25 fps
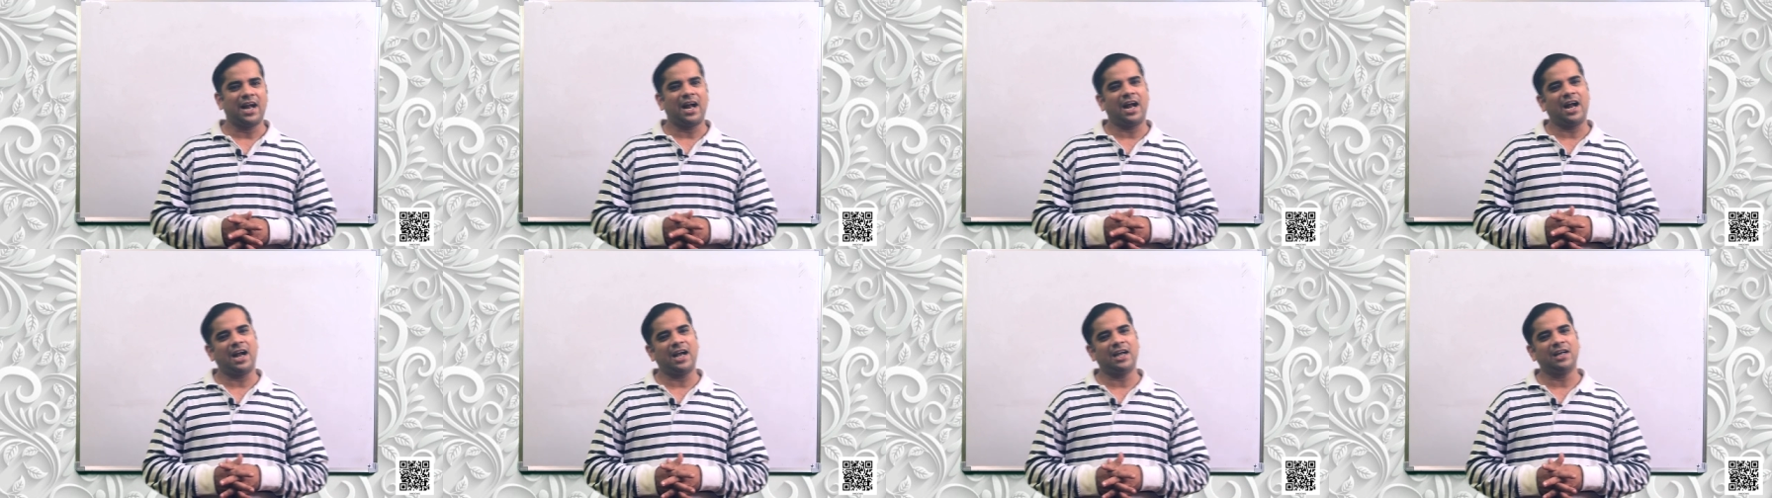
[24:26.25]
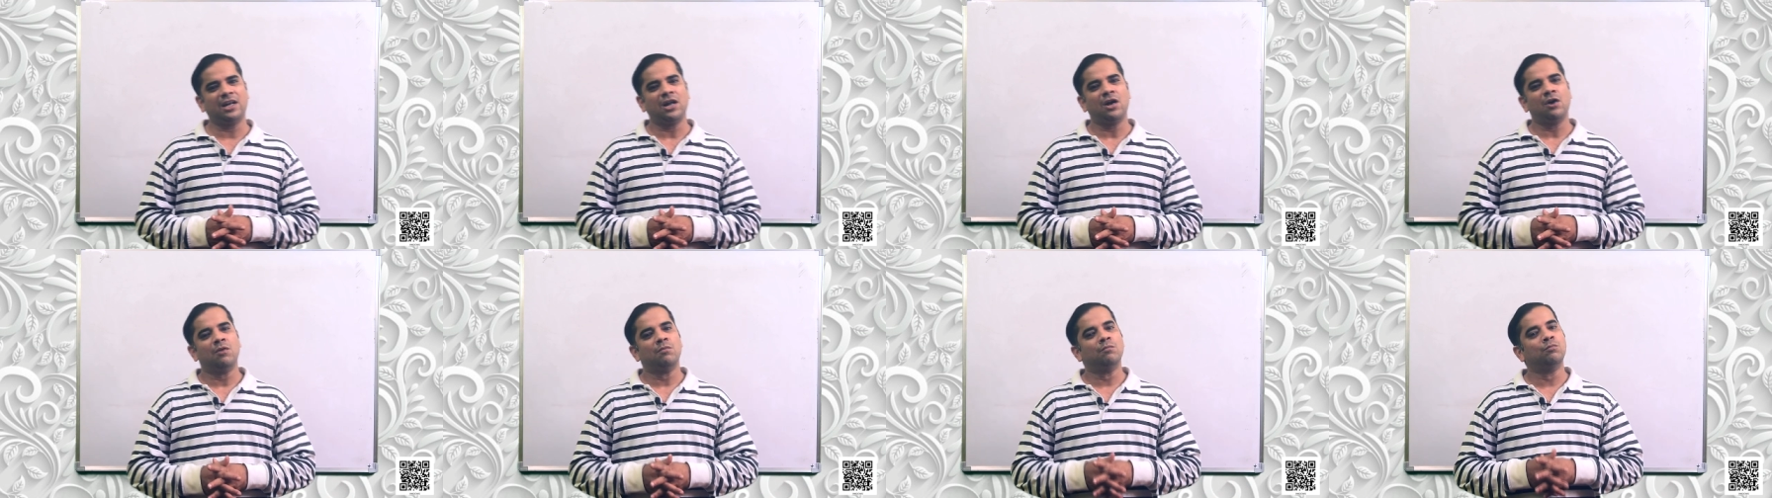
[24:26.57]

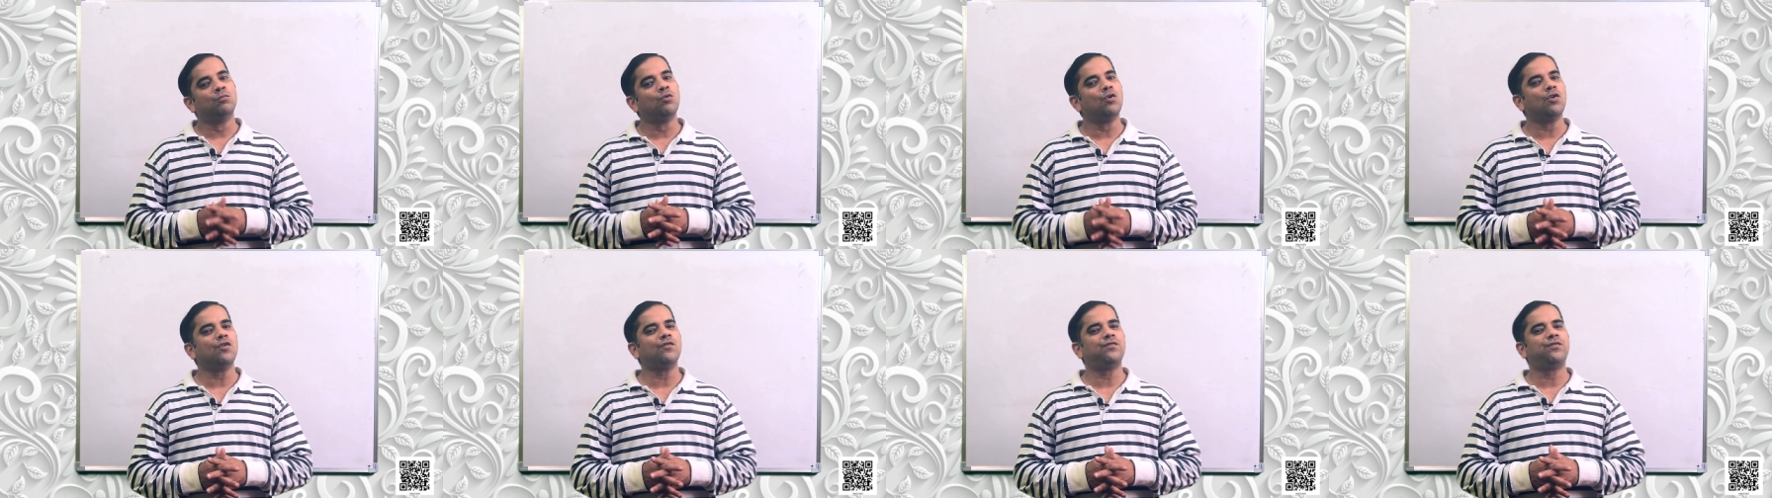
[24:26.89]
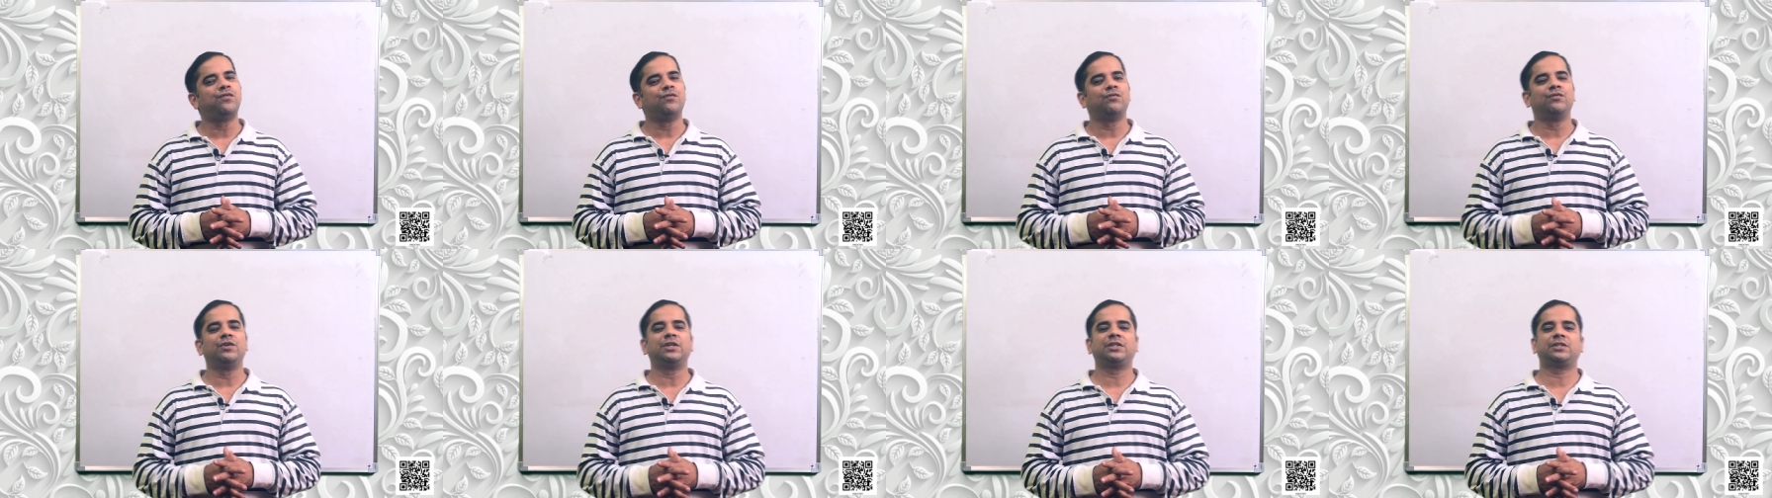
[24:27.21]
and
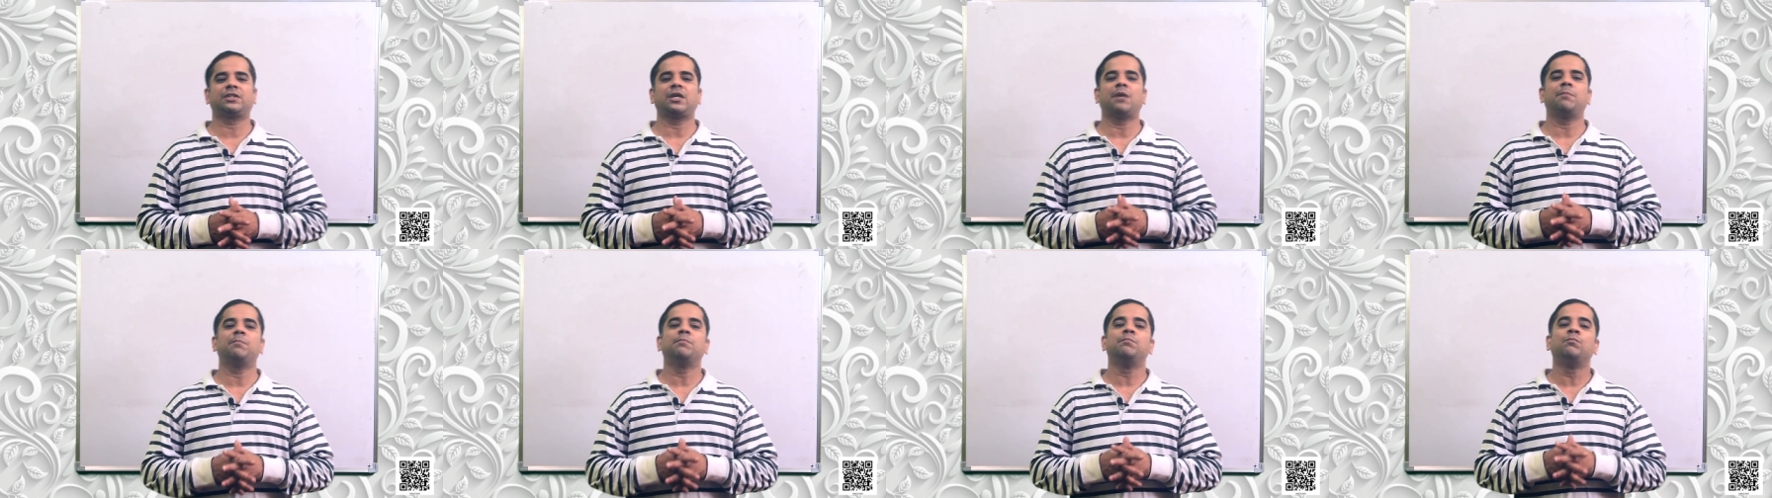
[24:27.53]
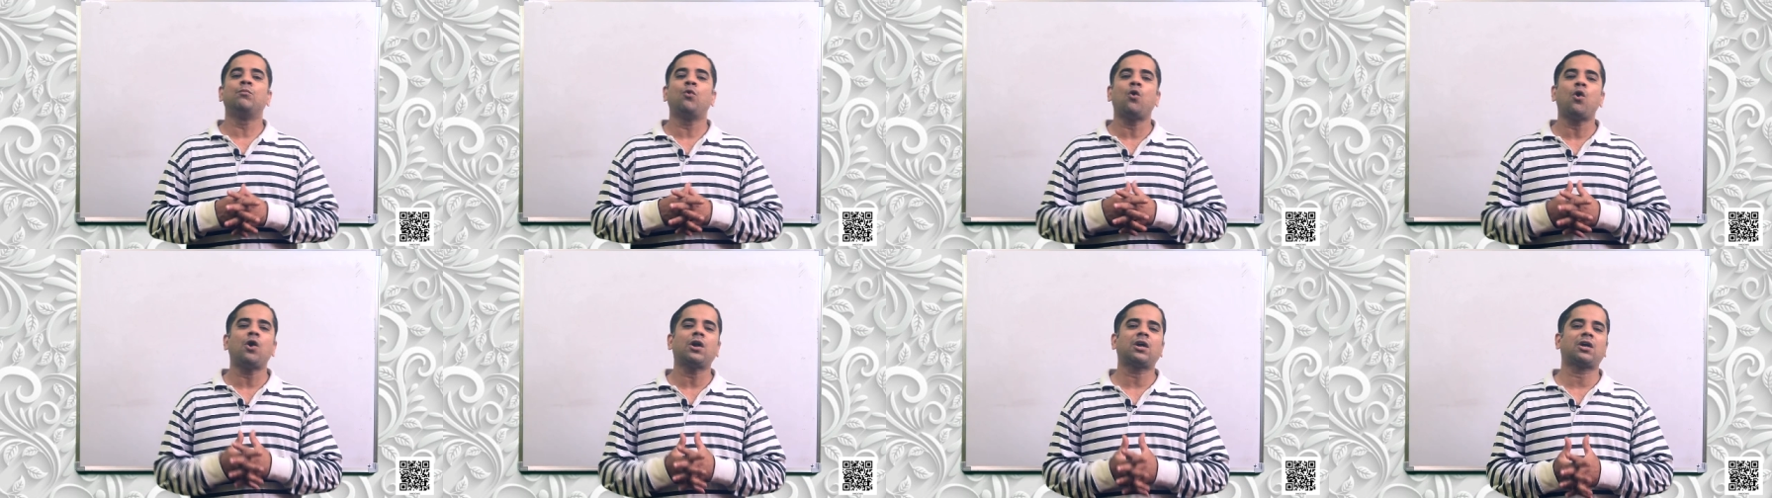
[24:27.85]
move with some
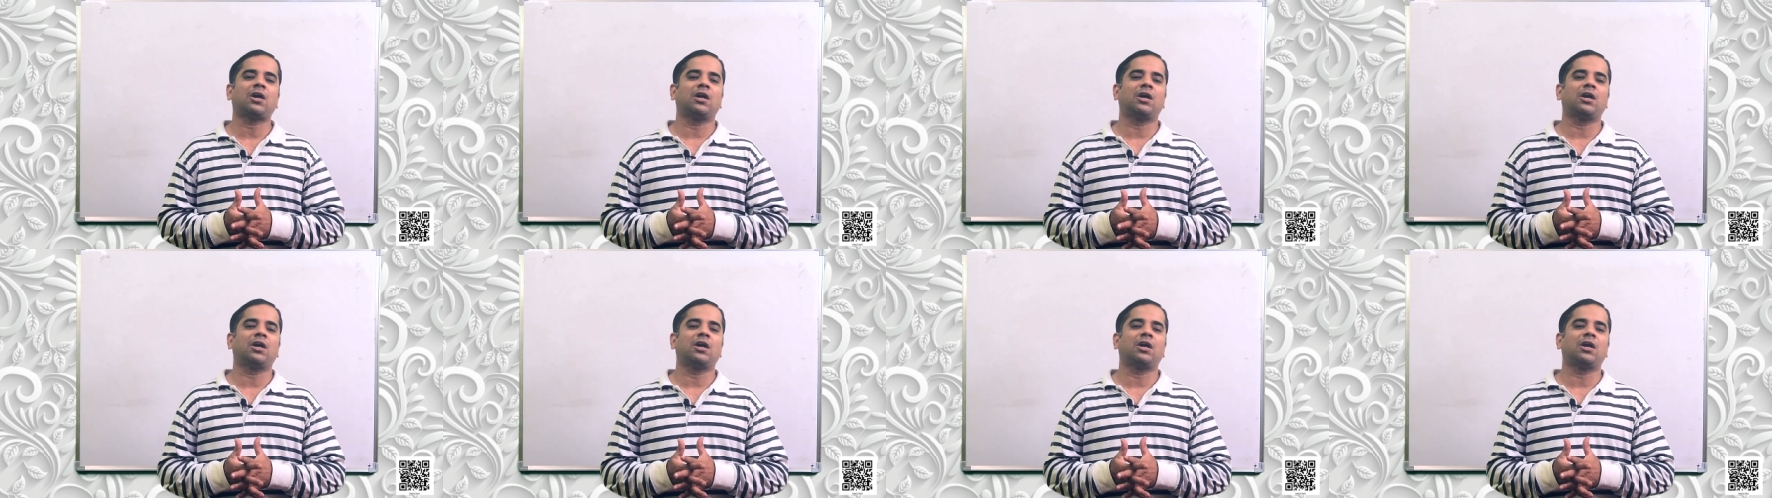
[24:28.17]
more